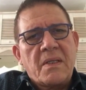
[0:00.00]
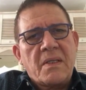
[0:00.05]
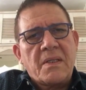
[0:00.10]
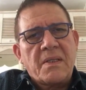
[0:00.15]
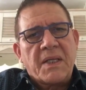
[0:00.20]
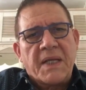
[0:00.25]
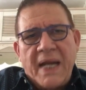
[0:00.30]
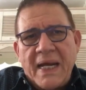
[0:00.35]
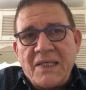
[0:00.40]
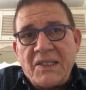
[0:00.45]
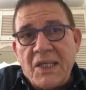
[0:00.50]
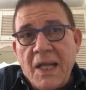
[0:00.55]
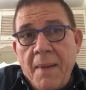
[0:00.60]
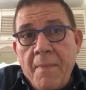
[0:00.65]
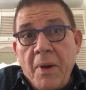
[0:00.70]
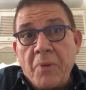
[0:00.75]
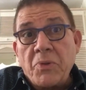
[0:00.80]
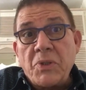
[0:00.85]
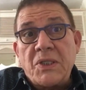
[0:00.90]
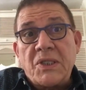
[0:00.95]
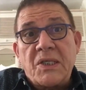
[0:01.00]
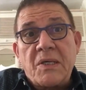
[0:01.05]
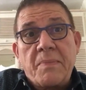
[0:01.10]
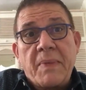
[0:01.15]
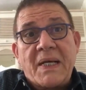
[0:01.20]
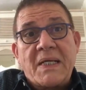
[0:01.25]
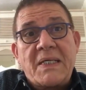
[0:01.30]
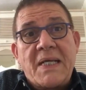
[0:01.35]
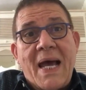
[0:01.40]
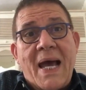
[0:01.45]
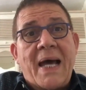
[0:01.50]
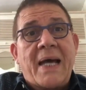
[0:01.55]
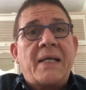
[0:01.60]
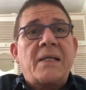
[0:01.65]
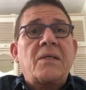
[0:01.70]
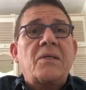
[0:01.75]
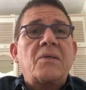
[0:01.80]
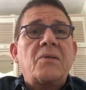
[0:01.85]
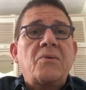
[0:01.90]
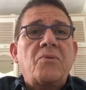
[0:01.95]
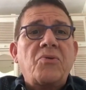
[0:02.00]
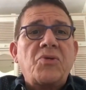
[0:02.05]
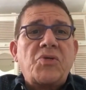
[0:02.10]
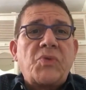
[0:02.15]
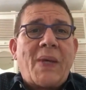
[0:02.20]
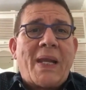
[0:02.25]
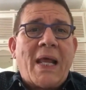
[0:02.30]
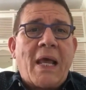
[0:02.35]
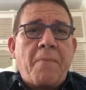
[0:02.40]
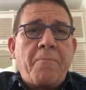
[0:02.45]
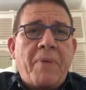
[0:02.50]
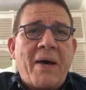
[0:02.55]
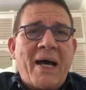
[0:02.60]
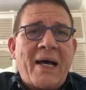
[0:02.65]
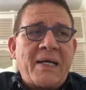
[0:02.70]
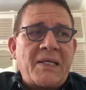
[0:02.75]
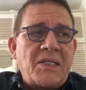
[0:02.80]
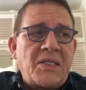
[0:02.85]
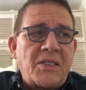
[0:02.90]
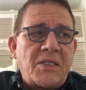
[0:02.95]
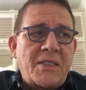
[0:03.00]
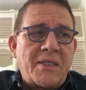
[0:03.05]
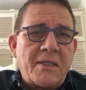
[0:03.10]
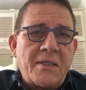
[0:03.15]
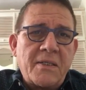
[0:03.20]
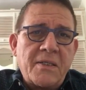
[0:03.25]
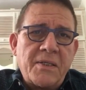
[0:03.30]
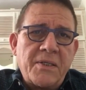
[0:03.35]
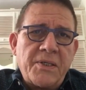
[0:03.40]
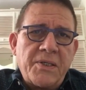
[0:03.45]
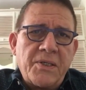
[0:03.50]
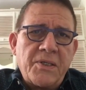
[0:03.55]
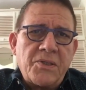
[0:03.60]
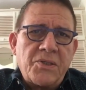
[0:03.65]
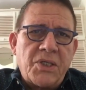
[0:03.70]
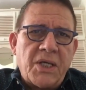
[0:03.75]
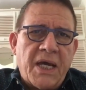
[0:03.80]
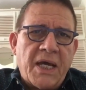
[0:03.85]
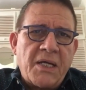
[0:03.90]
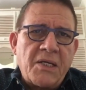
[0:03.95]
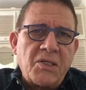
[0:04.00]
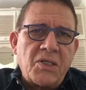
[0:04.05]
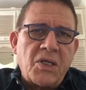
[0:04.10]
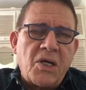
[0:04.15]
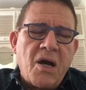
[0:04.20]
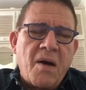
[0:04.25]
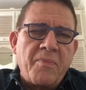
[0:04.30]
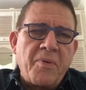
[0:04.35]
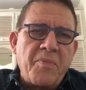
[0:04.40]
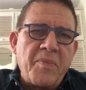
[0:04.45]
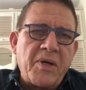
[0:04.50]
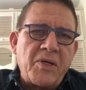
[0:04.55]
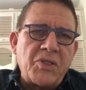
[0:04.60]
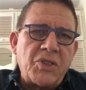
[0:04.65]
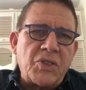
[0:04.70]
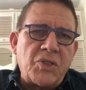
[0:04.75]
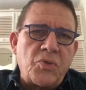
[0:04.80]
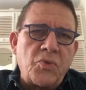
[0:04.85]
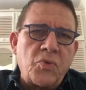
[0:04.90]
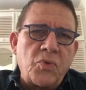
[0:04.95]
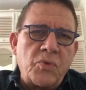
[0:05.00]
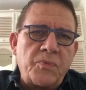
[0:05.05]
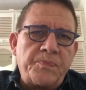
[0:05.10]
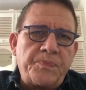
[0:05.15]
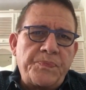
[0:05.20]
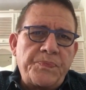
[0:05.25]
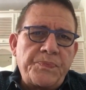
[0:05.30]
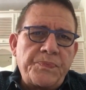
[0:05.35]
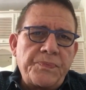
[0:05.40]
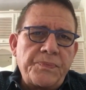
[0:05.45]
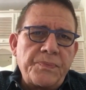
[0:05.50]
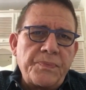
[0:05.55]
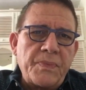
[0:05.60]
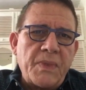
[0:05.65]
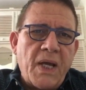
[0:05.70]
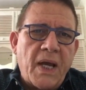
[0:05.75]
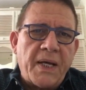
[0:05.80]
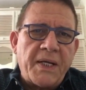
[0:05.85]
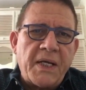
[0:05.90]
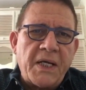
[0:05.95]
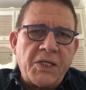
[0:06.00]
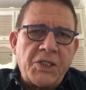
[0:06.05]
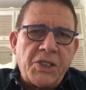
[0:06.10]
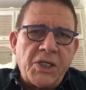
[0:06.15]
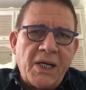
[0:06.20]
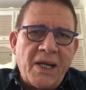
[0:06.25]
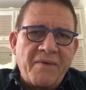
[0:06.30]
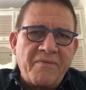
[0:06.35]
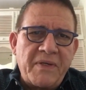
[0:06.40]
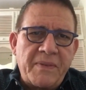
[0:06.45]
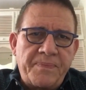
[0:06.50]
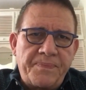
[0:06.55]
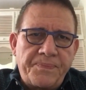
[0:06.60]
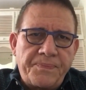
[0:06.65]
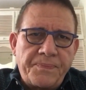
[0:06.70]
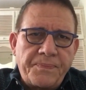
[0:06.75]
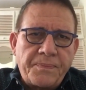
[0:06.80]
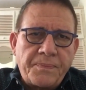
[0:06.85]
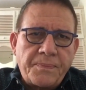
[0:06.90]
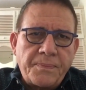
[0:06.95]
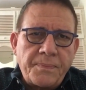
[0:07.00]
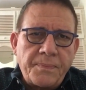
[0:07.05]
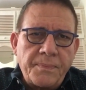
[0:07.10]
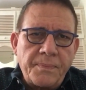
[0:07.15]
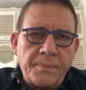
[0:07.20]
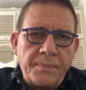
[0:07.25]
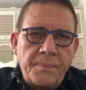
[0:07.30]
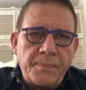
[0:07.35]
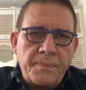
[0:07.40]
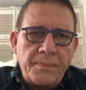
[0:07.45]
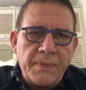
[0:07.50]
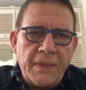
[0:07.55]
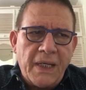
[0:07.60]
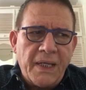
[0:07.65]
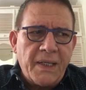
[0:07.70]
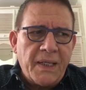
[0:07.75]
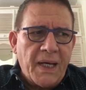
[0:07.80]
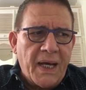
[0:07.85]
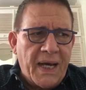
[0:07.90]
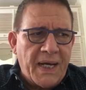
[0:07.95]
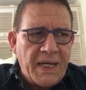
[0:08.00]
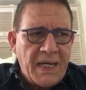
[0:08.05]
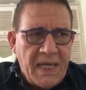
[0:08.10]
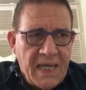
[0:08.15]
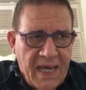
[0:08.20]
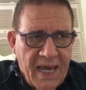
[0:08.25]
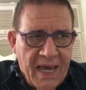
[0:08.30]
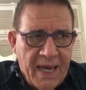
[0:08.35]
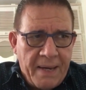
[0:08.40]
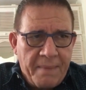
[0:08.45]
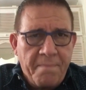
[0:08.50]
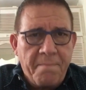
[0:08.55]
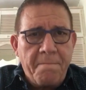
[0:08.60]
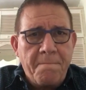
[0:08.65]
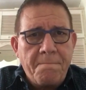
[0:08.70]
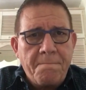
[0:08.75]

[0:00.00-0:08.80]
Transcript: The next time I would see my dad was when I passed to get into Combermere School at age 11. And he came